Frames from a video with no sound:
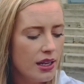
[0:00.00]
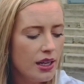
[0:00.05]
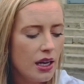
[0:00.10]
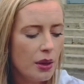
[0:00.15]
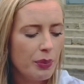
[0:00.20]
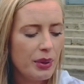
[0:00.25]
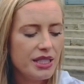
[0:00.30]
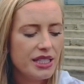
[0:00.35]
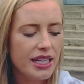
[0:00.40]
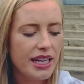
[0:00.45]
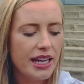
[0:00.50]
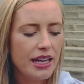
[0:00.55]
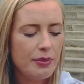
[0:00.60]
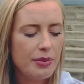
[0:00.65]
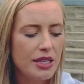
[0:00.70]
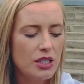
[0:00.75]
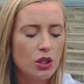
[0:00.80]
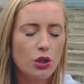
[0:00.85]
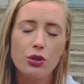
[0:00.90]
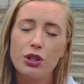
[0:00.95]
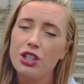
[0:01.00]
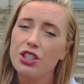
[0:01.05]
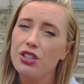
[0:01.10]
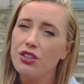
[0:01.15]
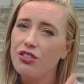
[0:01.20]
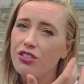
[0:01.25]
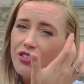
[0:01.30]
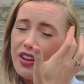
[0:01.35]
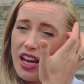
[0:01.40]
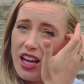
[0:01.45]
but to him his
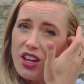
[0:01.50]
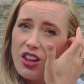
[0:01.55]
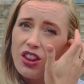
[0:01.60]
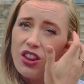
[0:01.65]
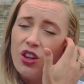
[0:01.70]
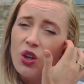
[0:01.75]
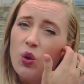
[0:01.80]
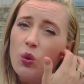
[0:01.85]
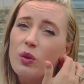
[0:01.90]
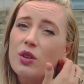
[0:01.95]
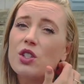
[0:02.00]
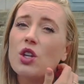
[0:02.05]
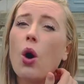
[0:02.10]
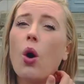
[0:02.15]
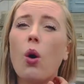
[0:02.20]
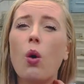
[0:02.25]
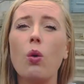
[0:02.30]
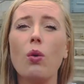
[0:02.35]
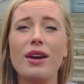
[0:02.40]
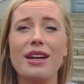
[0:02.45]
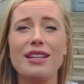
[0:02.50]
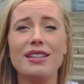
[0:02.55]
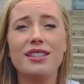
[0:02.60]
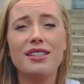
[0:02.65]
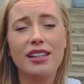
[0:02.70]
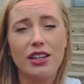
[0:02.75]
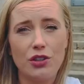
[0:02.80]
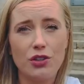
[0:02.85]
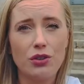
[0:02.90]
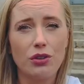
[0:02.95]
Christian faith was always
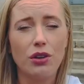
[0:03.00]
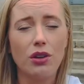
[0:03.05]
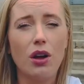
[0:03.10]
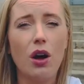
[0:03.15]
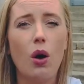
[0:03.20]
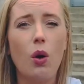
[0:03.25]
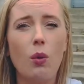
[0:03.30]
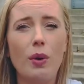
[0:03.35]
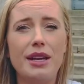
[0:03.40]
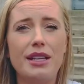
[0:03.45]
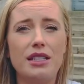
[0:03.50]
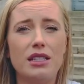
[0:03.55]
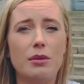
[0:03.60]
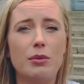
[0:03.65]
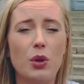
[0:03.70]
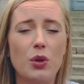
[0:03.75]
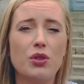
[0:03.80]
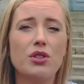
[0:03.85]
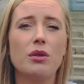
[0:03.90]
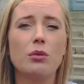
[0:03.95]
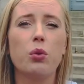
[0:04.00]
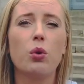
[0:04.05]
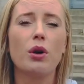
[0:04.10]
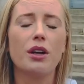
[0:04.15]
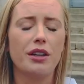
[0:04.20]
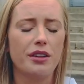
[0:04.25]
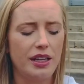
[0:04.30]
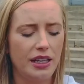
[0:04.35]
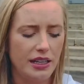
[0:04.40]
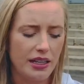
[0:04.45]
central, always the most
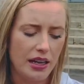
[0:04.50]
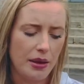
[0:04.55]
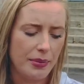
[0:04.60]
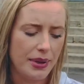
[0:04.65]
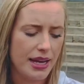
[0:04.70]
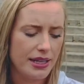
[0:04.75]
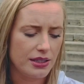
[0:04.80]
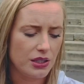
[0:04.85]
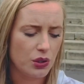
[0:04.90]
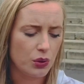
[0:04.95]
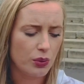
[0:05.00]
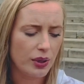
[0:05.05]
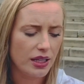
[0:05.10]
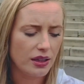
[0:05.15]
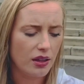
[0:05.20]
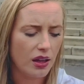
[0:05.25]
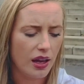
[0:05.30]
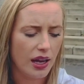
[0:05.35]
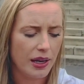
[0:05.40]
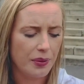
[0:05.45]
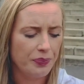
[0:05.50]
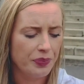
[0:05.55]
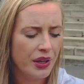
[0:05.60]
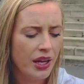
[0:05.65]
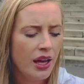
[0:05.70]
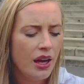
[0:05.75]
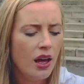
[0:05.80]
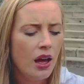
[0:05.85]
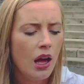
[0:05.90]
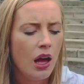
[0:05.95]
important thing to him. He has this great line
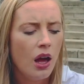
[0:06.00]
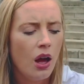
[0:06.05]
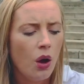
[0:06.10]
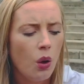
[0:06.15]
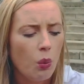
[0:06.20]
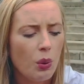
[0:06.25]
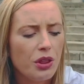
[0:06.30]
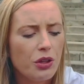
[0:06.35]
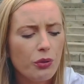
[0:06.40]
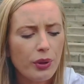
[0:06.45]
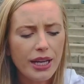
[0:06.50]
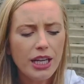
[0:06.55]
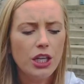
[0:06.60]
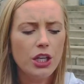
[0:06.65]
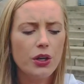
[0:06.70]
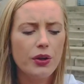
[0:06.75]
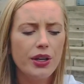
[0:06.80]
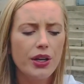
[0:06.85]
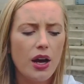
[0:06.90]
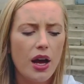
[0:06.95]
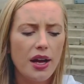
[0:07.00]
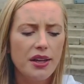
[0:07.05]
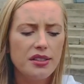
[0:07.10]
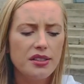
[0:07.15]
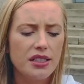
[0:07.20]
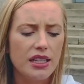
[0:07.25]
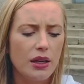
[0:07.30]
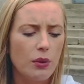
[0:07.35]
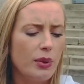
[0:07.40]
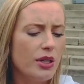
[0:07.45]
With great
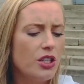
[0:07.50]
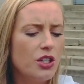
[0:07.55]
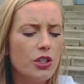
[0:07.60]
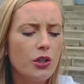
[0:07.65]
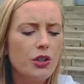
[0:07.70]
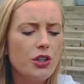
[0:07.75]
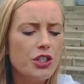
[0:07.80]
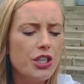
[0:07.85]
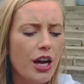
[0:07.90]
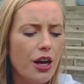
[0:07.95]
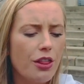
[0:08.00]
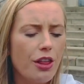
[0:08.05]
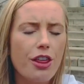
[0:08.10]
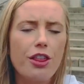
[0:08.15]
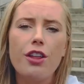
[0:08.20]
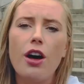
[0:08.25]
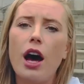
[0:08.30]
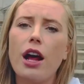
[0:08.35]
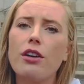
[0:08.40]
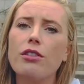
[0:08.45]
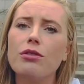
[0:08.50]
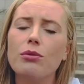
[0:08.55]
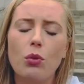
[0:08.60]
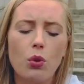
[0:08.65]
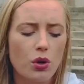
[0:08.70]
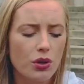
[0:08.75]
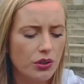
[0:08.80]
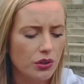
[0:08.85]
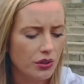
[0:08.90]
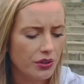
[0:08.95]
curiosity, we search out the thought of
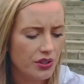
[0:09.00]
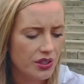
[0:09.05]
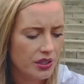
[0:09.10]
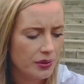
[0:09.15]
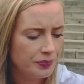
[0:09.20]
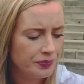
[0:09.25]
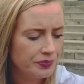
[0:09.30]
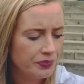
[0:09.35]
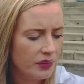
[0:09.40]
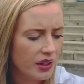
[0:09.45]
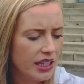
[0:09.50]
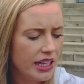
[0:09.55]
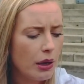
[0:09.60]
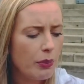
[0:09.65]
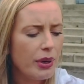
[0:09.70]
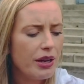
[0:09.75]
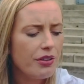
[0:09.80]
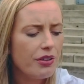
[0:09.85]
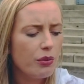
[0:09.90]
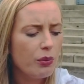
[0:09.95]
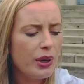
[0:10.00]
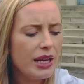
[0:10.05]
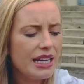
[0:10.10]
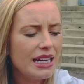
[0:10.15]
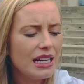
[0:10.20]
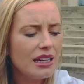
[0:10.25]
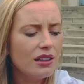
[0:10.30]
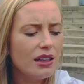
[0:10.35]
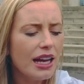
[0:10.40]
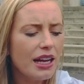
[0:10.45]
mortals, yet we
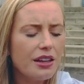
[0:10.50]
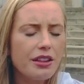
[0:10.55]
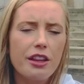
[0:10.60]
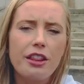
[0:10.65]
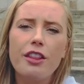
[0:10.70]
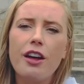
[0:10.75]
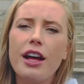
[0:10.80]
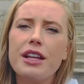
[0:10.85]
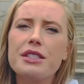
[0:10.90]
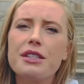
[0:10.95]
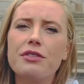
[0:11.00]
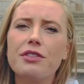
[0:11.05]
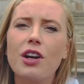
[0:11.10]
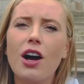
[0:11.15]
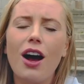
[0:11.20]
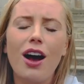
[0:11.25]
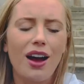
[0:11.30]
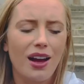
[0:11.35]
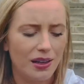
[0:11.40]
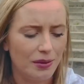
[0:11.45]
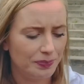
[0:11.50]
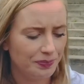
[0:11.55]
neglect the thoughts of God.